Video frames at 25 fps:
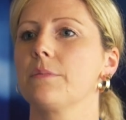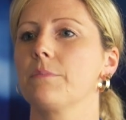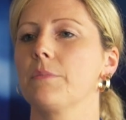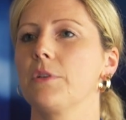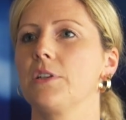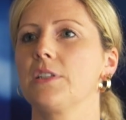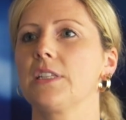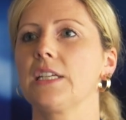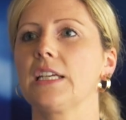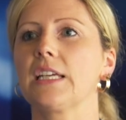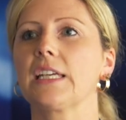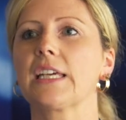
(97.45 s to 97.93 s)

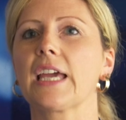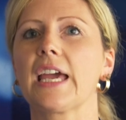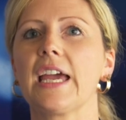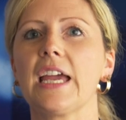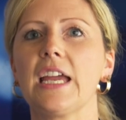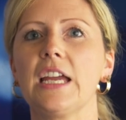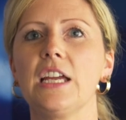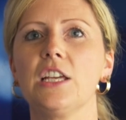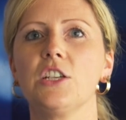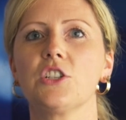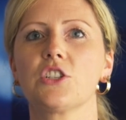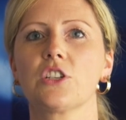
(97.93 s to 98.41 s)
most
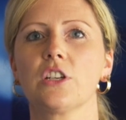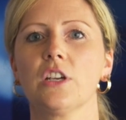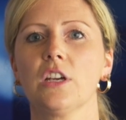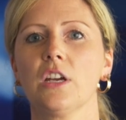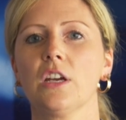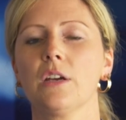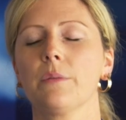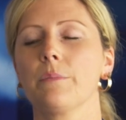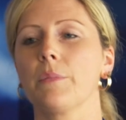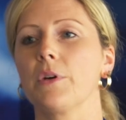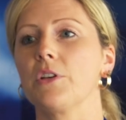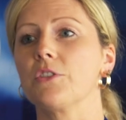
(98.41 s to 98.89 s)
engaged,
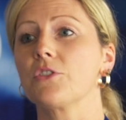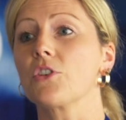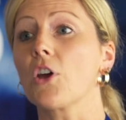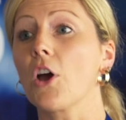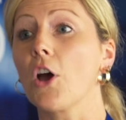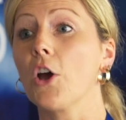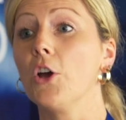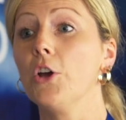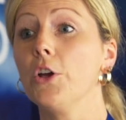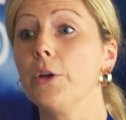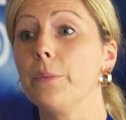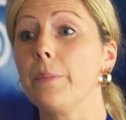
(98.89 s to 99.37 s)
most
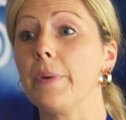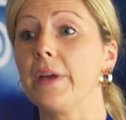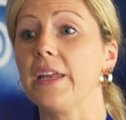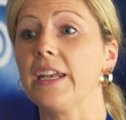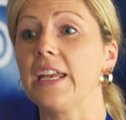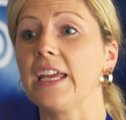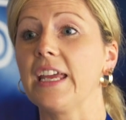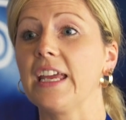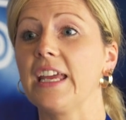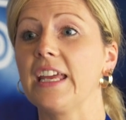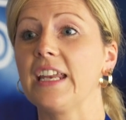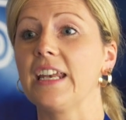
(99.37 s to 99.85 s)
open
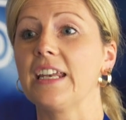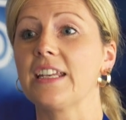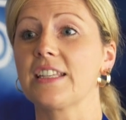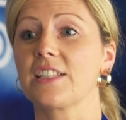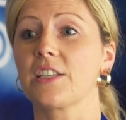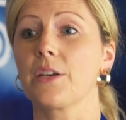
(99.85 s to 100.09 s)
in.